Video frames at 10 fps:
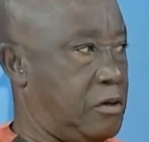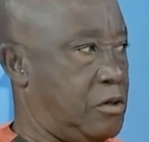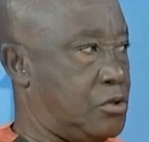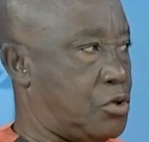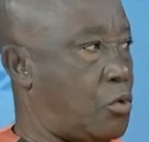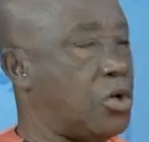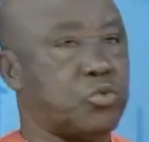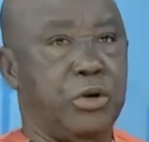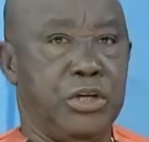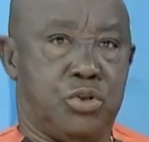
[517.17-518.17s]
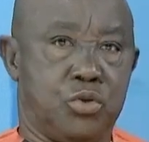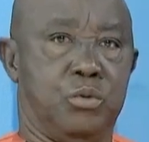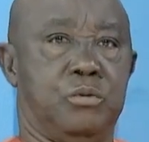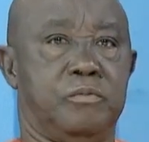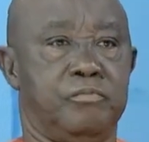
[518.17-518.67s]
So what we do
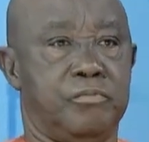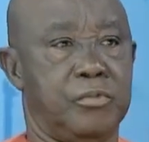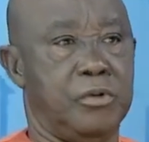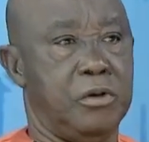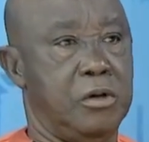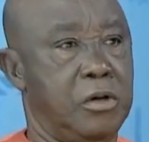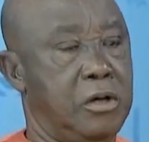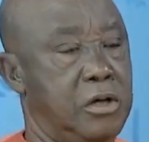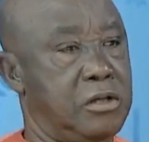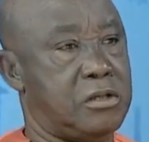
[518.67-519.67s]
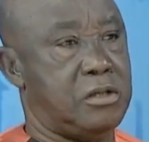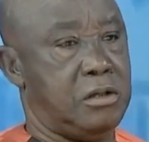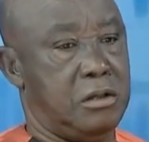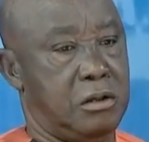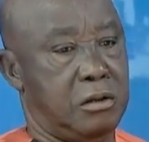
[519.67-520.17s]
is
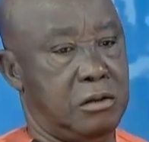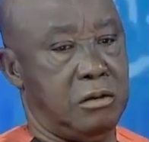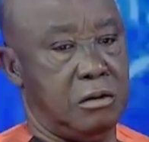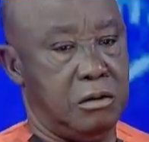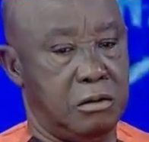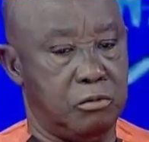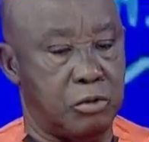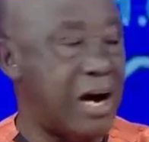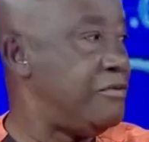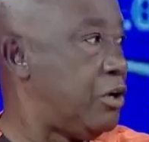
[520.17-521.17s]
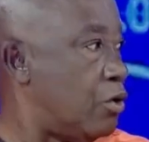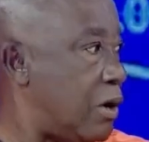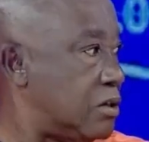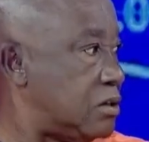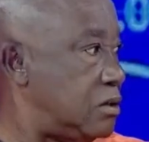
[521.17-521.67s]
we have the
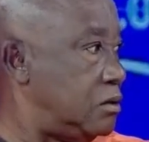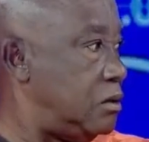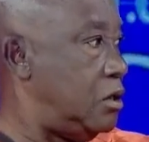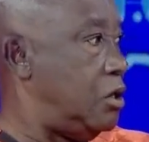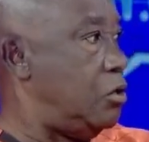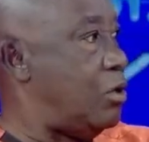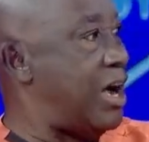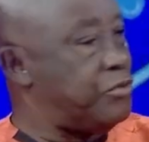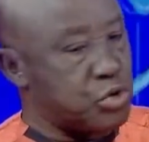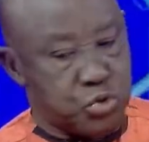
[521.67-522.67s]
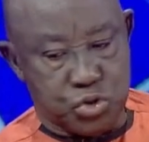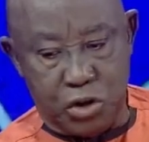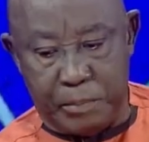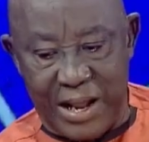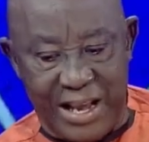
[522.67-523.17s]
growers. We have those who
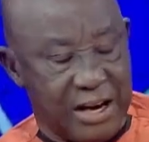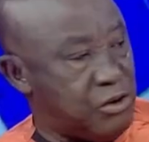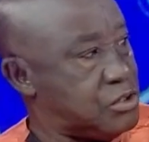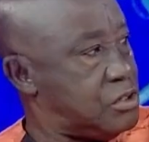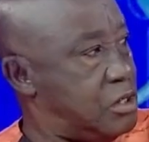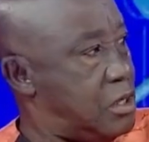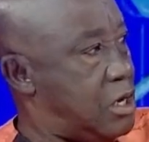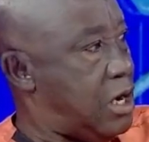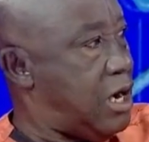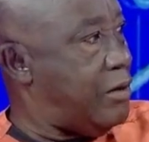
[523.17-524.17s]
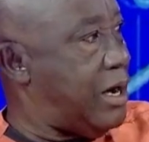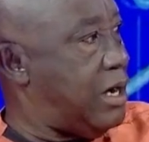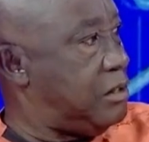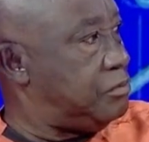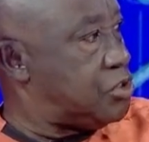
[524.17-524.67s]
supply us our
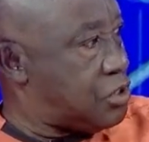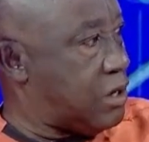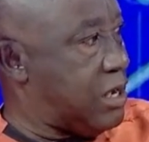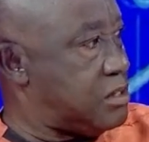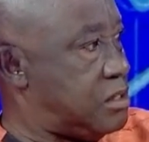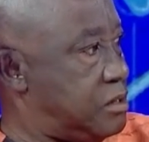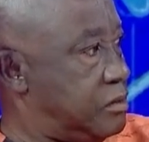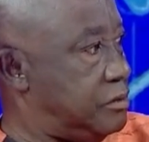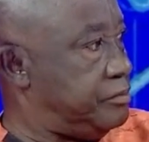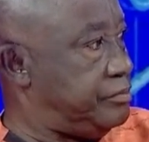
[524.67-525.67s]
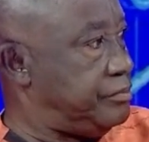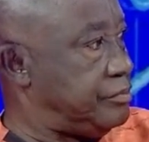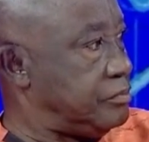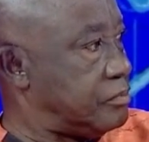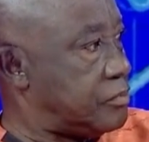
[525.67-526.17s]
suckers.
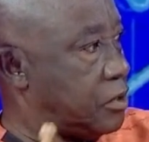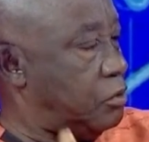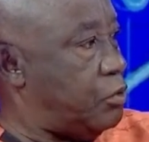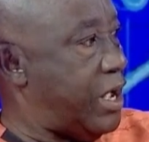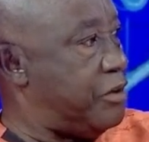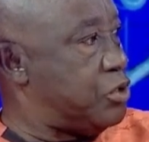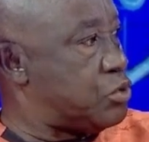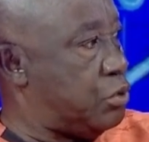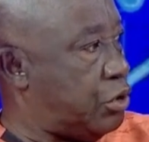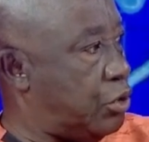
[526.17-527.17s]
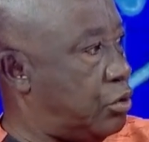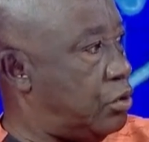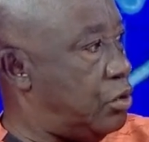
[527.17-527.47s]
We have those who grow.